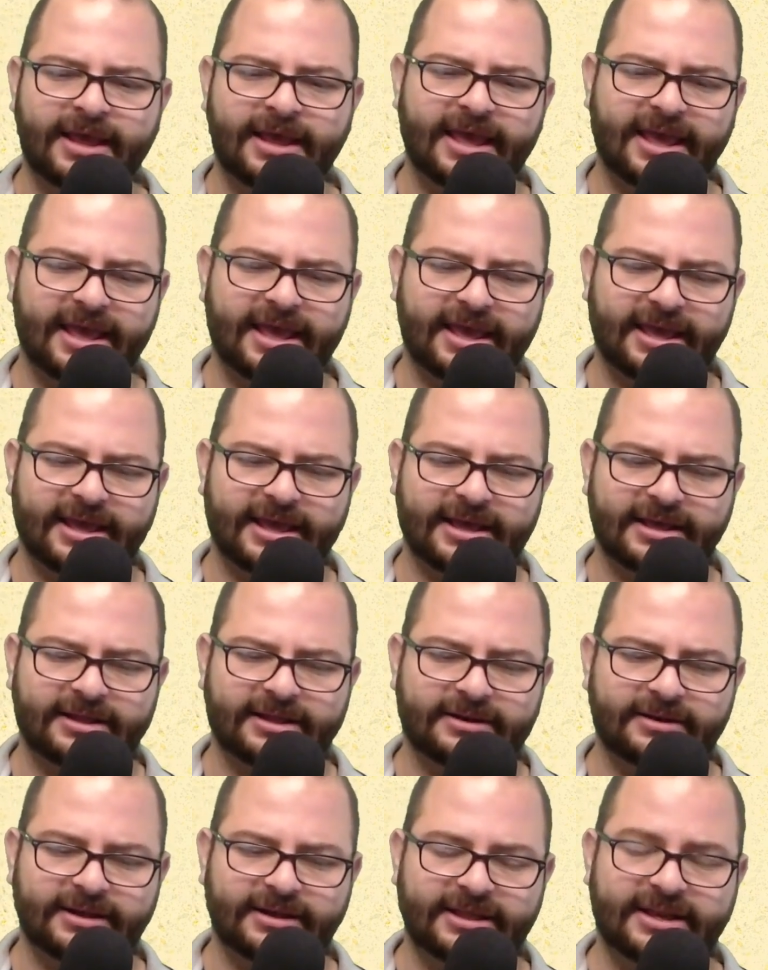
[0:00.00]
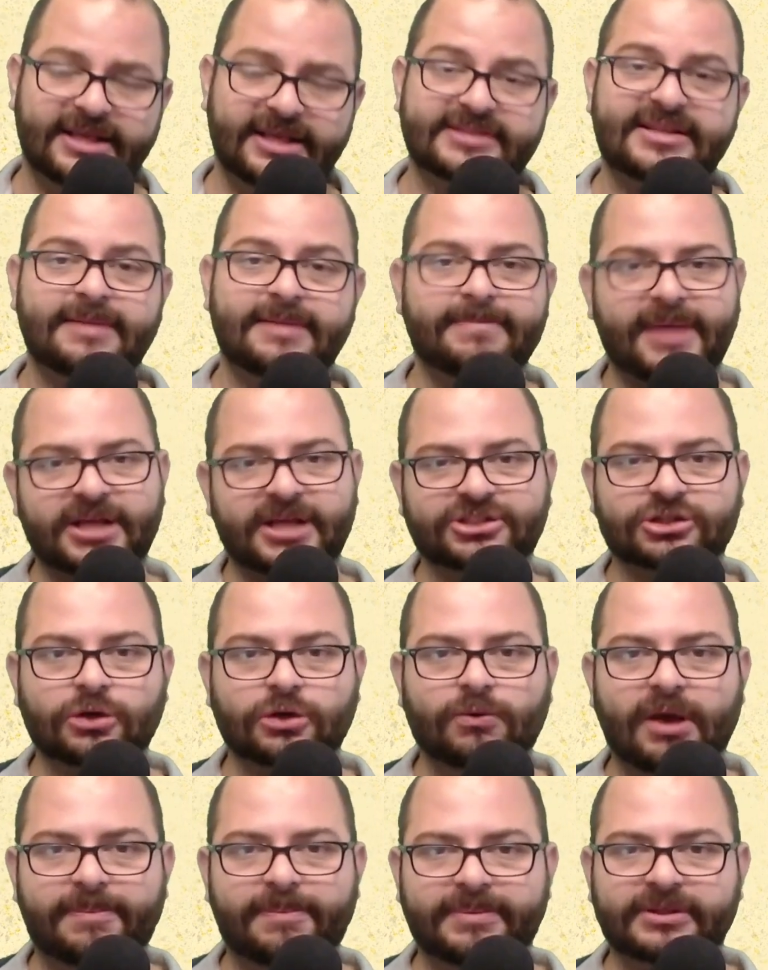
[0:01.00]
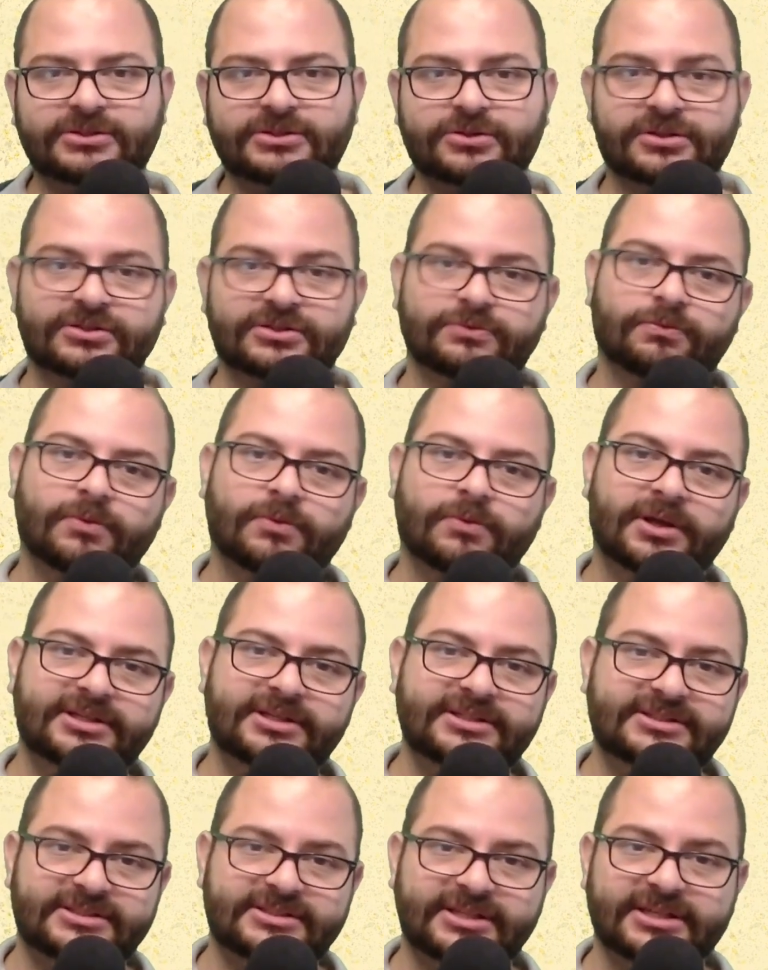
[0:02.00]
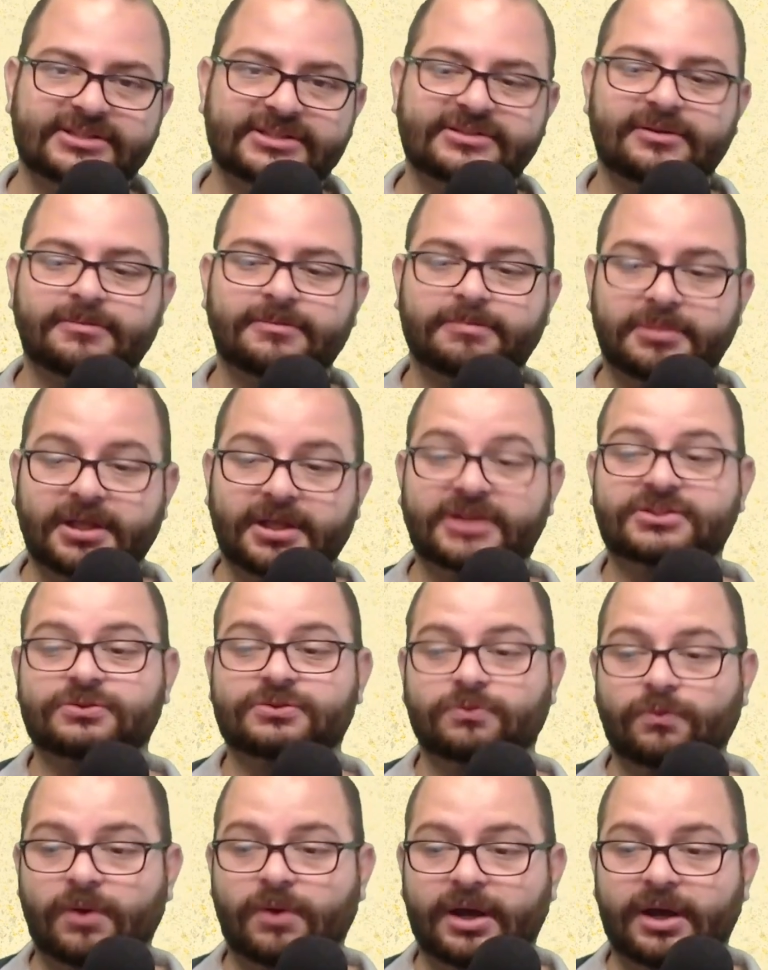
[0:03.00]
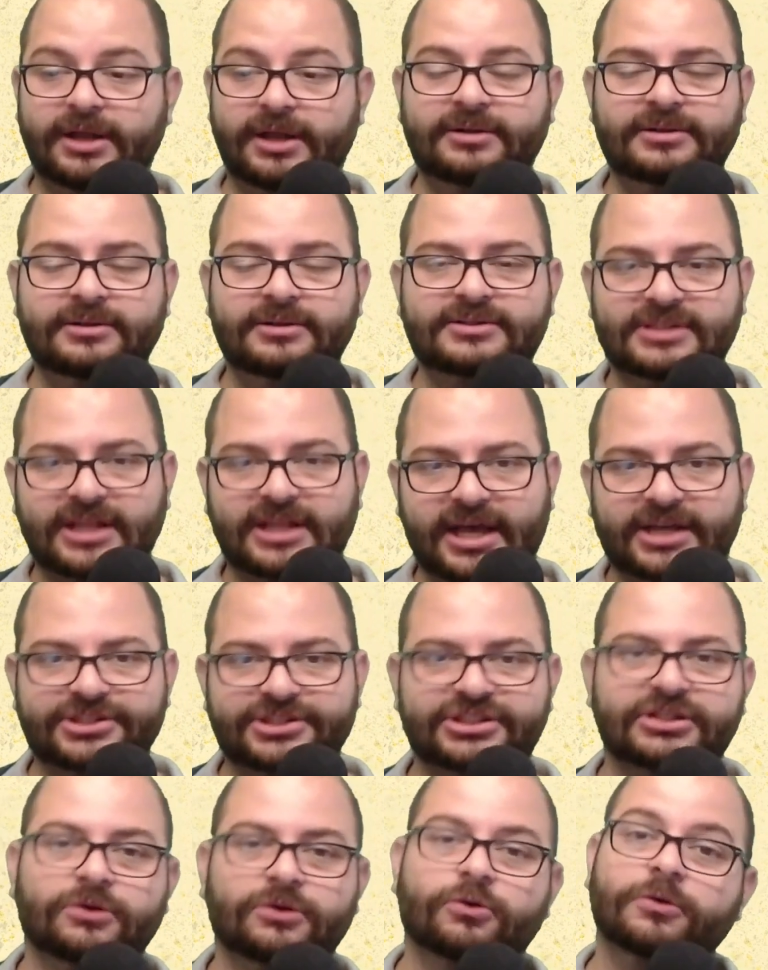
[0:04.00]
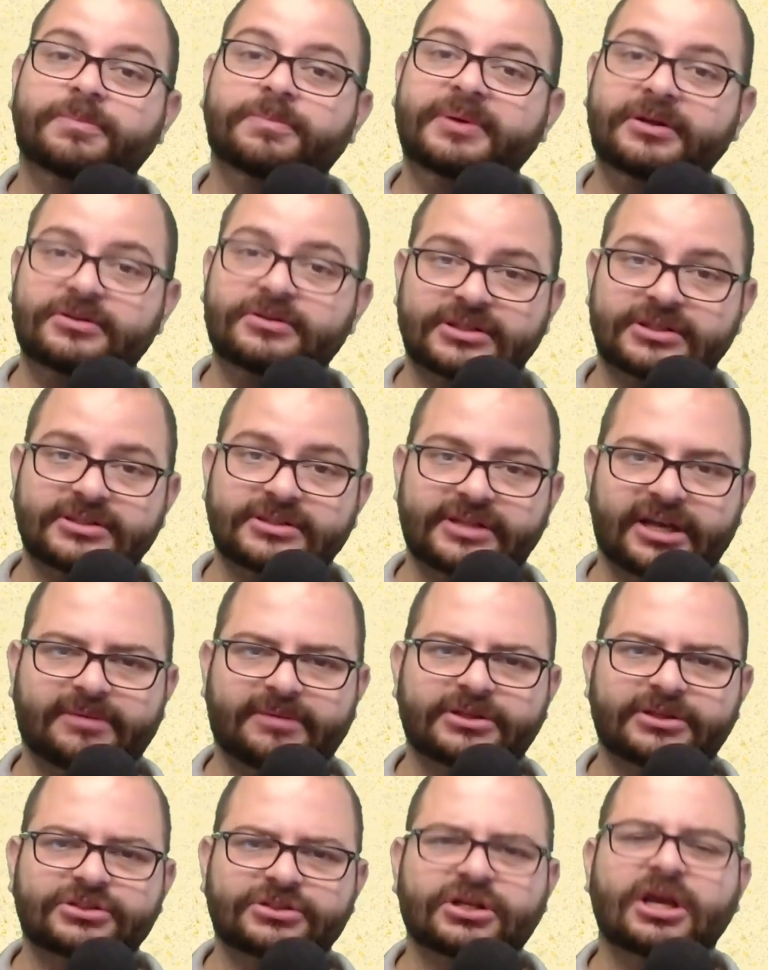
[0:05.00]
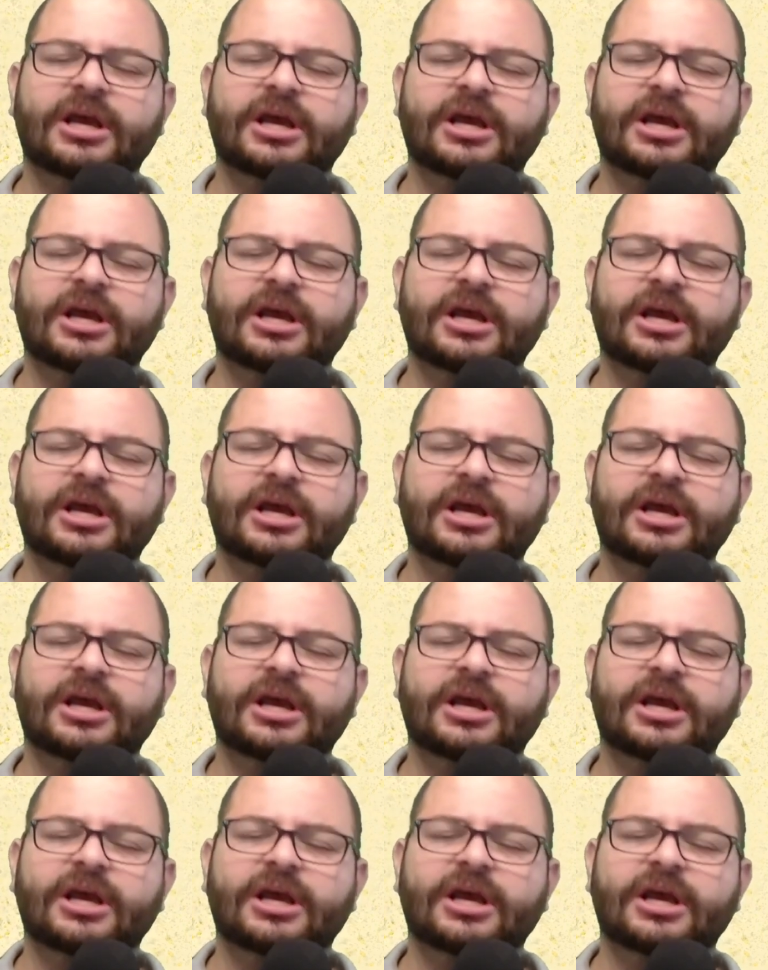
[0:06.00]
And it is a magical weapon, so it's 1d6 plus 1 slashing or piercing damage,